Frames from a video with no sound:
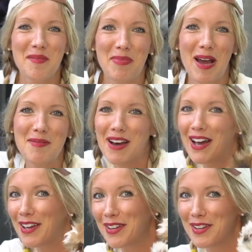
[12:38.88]

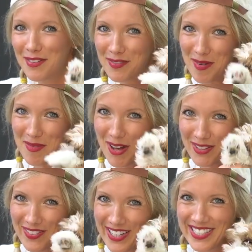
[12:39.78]
bye-bye from
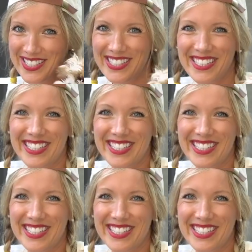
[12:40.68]
all of us.